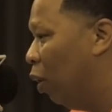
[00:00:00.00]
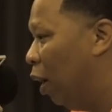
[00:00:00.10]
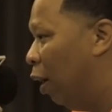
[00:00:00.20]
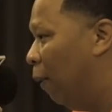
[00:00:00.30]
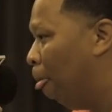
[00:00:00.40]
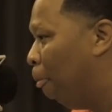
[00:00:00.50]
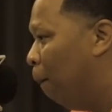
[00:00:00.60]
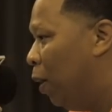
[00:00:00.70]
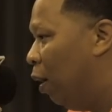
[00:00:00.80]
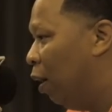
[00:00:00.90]
And
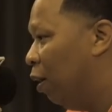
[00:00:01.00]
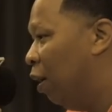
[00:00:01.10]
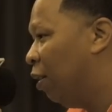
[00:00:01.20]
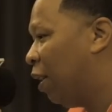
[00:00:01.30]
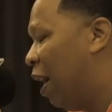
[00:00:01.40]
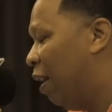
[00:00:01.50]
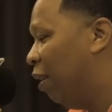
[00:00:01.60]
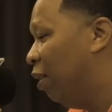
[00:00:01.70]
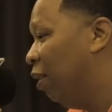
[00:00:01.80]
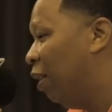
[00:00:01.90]
it's kind
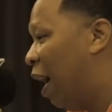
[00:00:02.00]
of,